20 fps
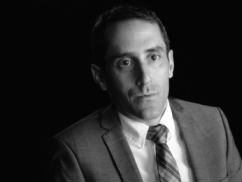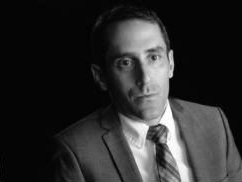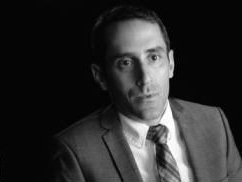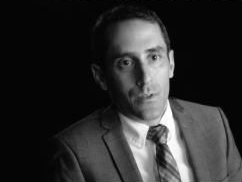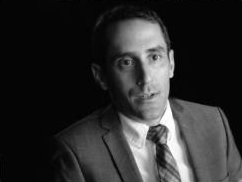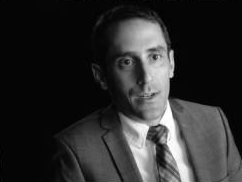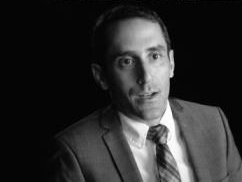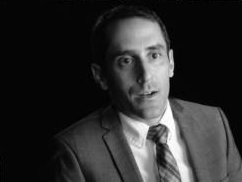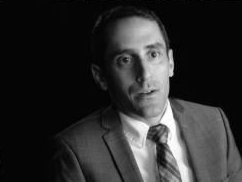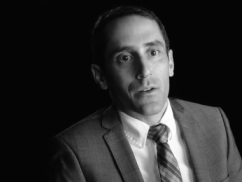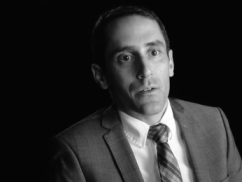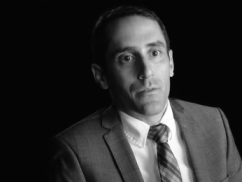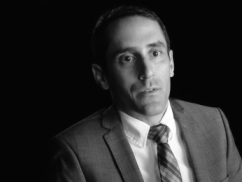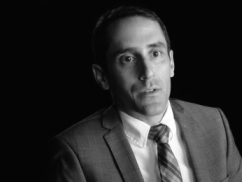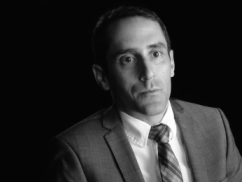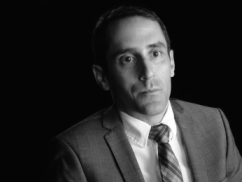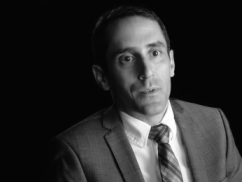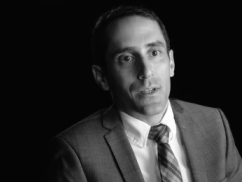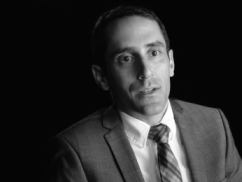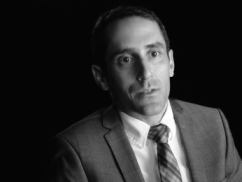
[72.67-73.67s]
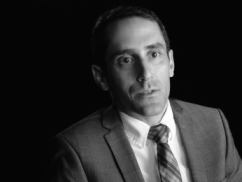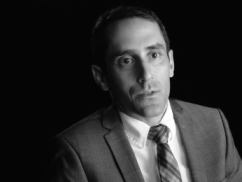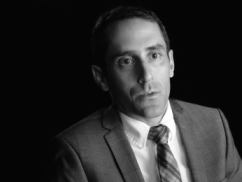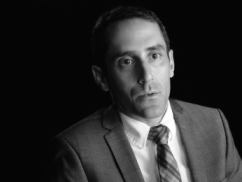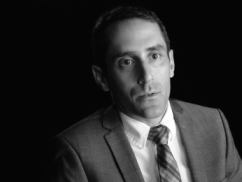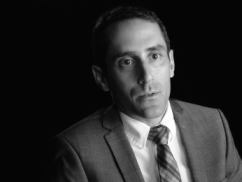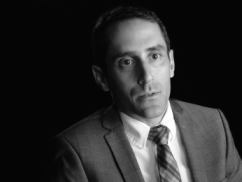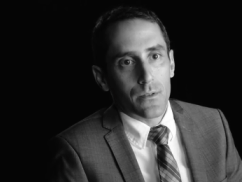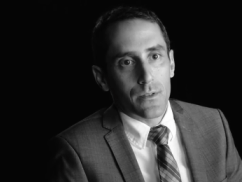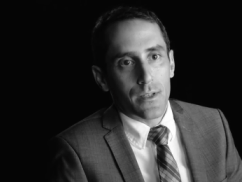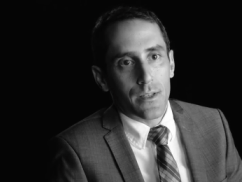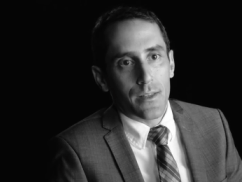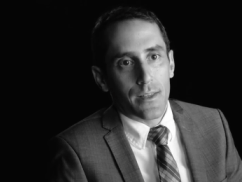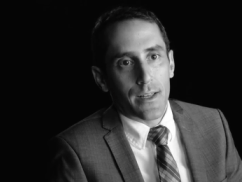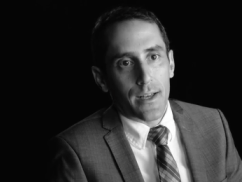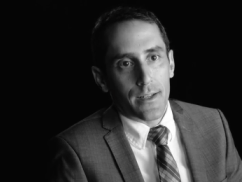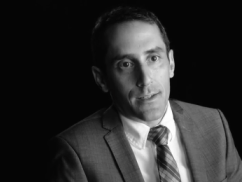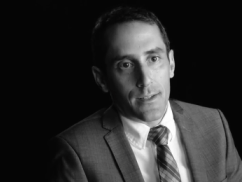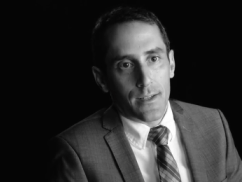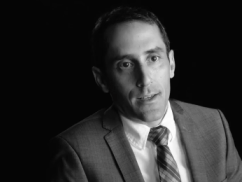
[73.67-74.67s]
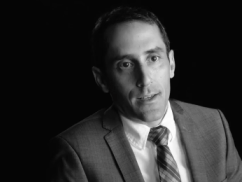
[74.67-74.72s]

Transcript: the narrative that's being told in that